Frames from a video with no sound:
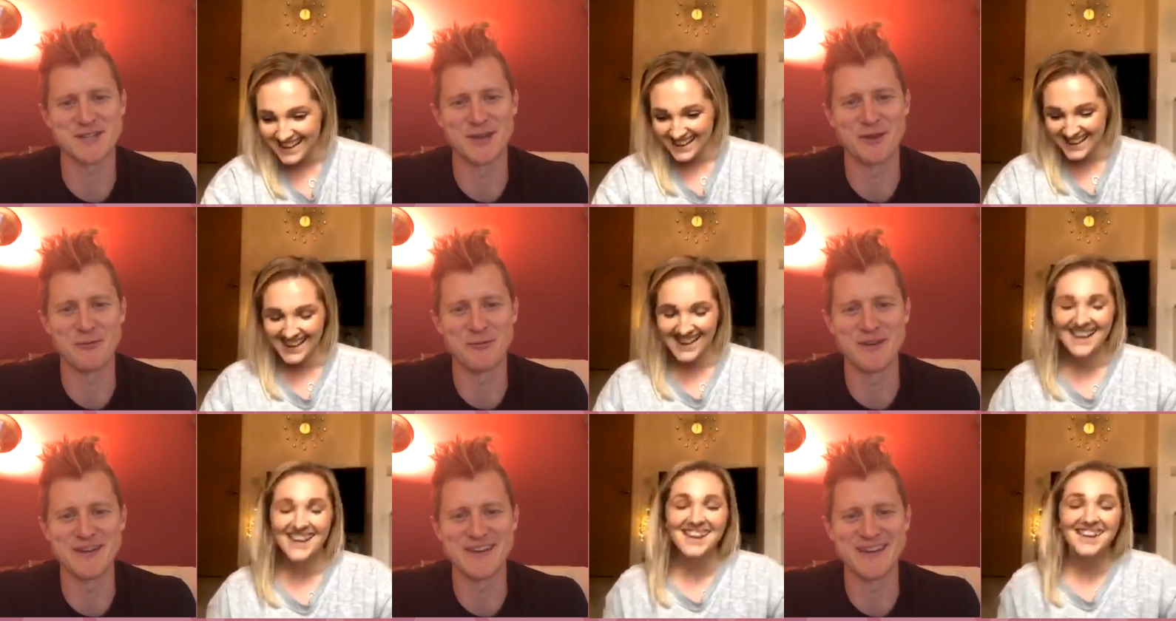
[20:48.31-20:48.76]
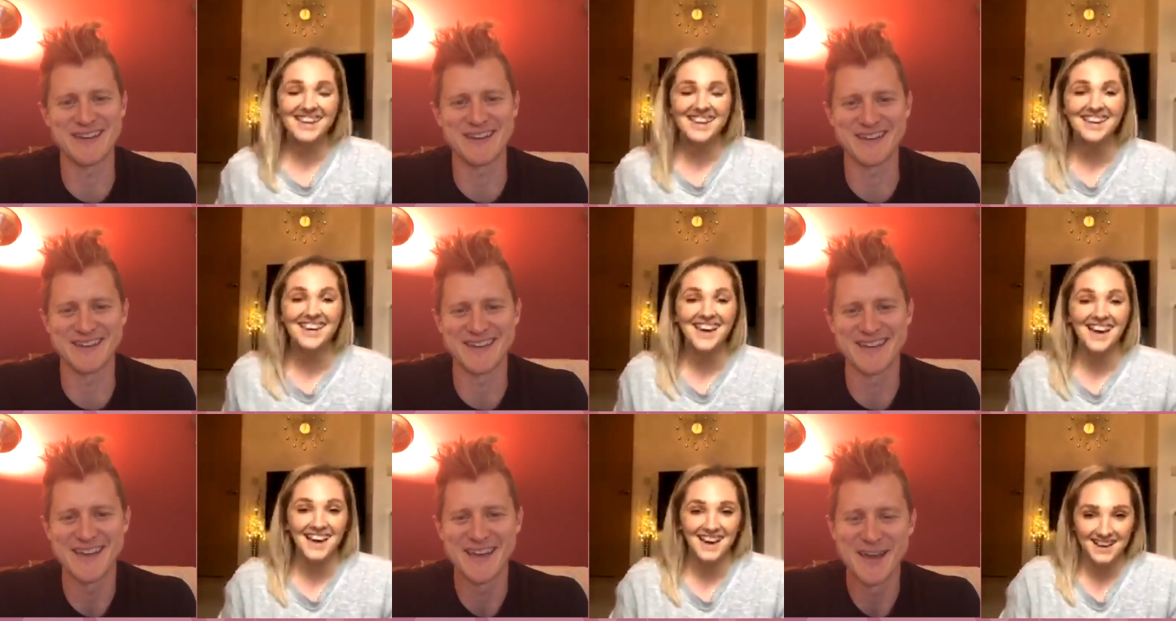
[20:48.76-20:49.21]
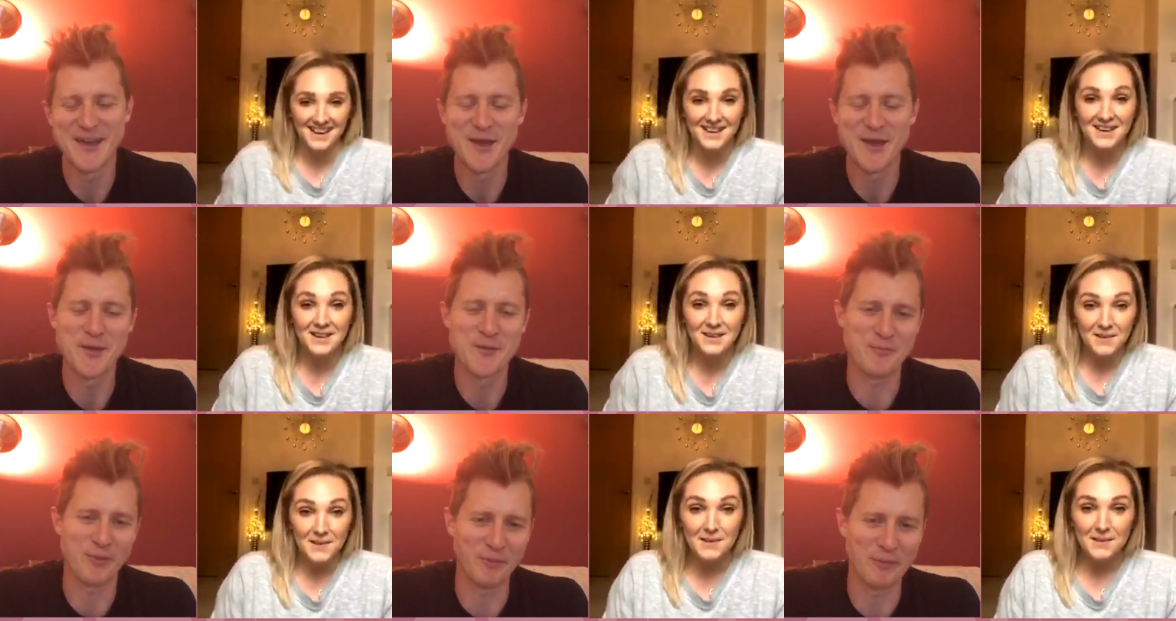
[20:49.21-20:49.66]
Speaker 1: week. yeah. Probably
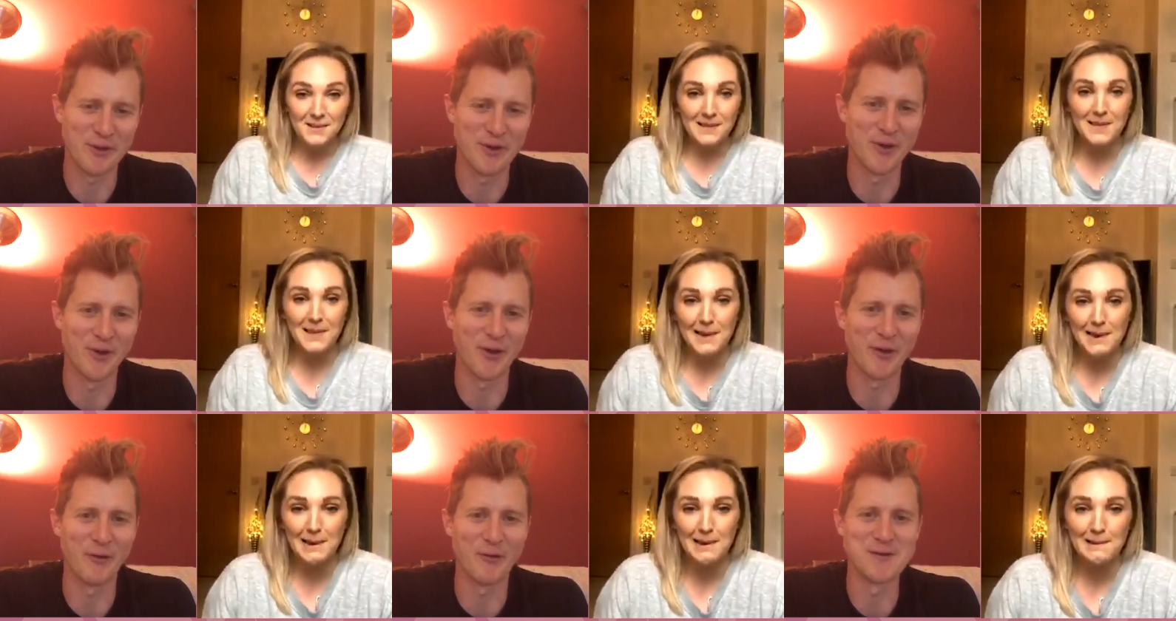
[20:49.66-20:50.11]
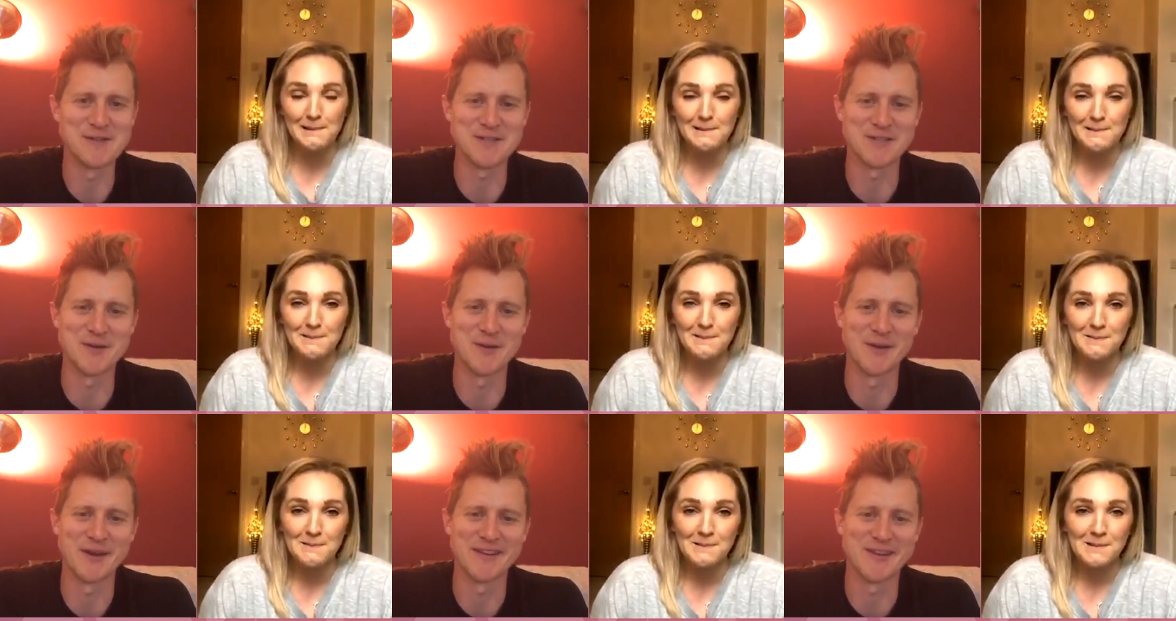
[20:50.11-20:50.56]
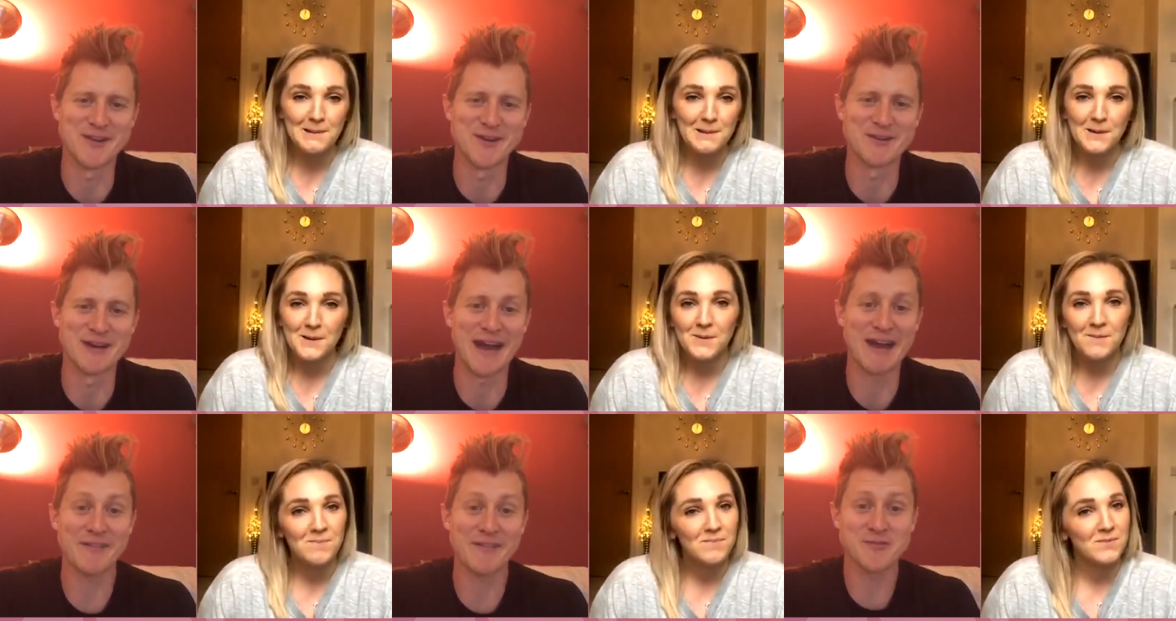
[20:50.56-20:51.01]
not yeah. always in the, in the, after
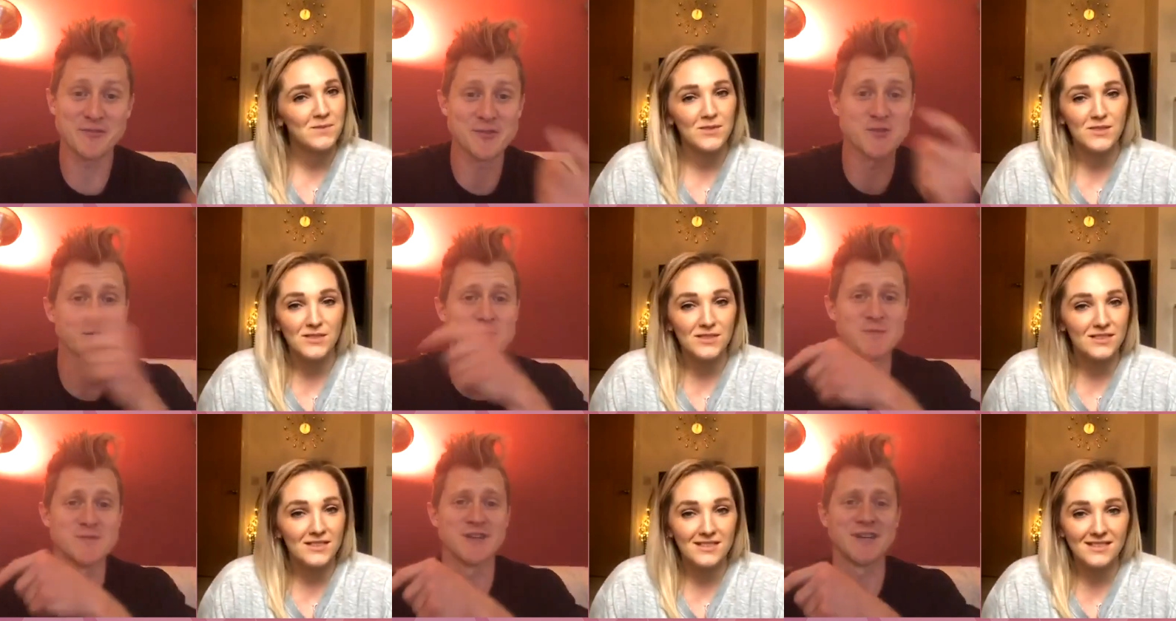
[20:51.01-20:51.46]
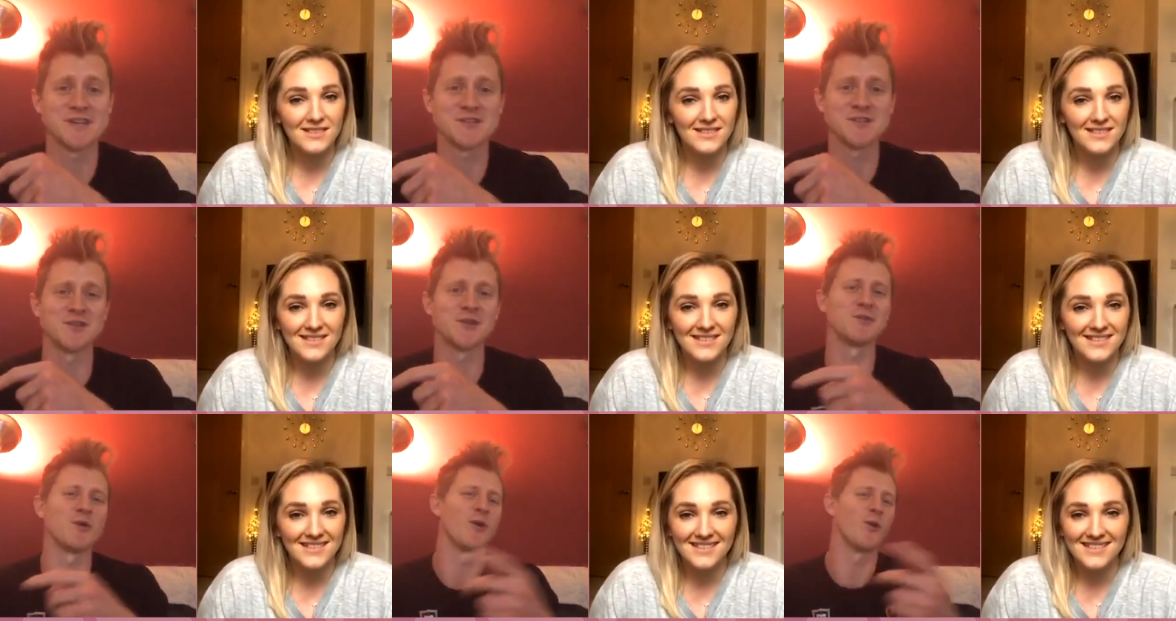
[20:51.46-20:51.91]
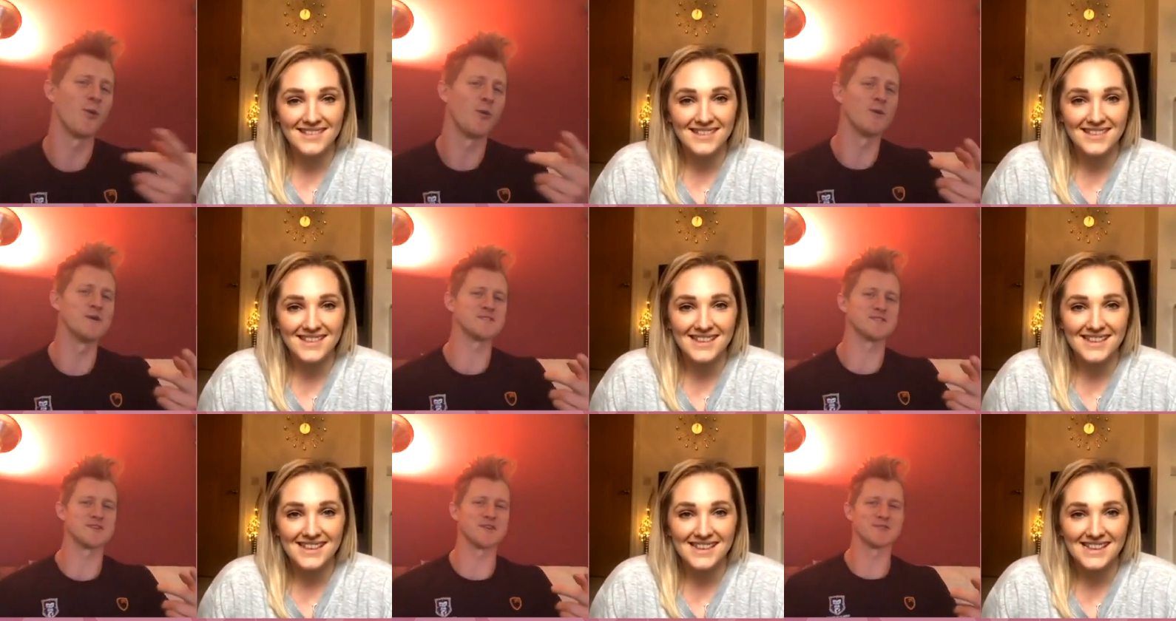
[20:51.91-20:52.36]
the swim session, you're not always in the
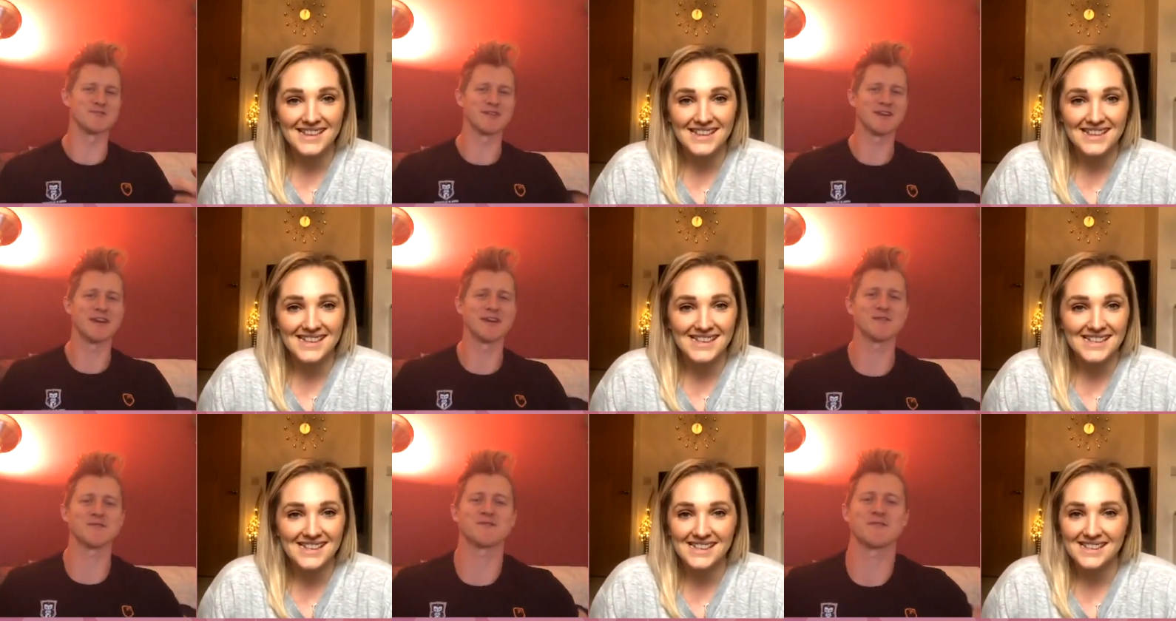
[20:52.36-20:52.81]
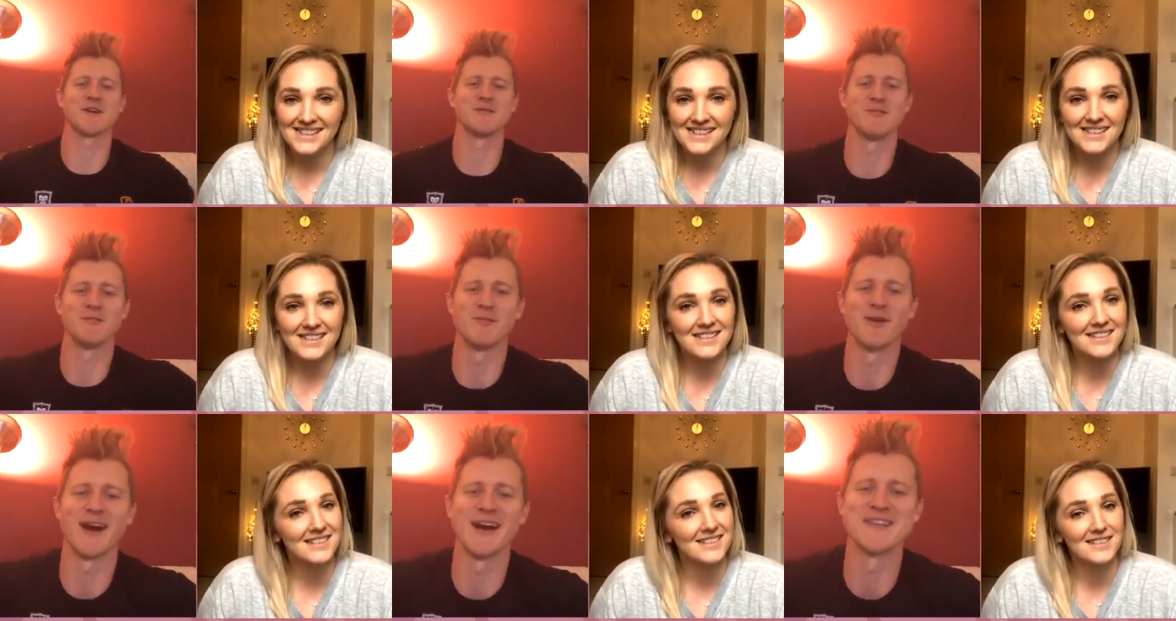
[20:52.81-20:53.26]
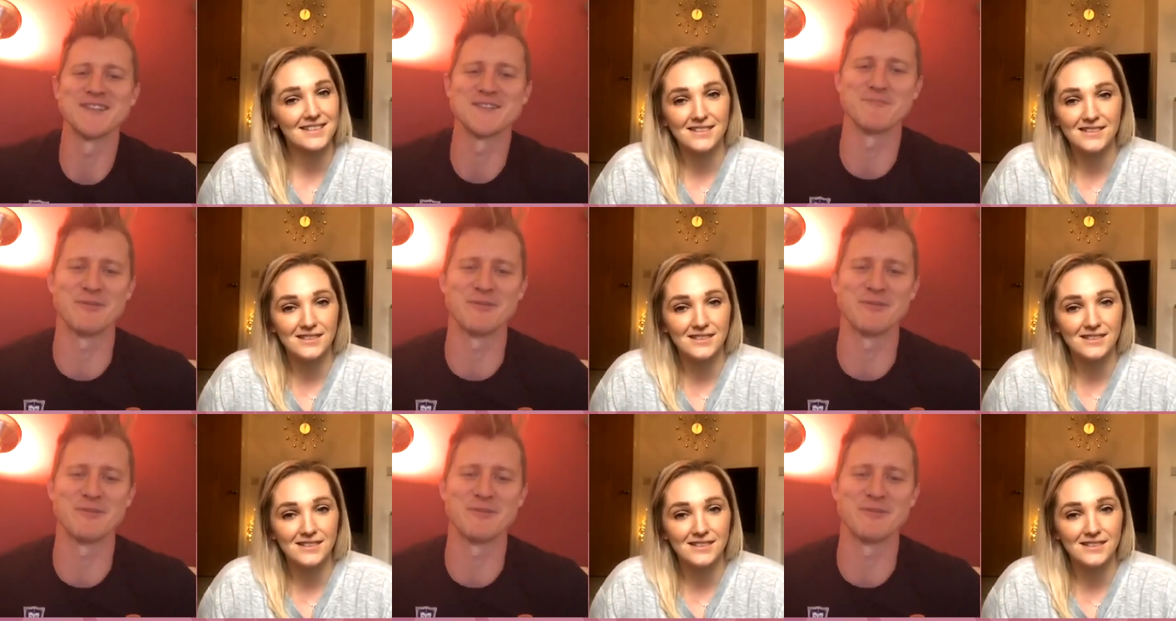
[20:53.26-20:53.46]
greatest frame of mind to be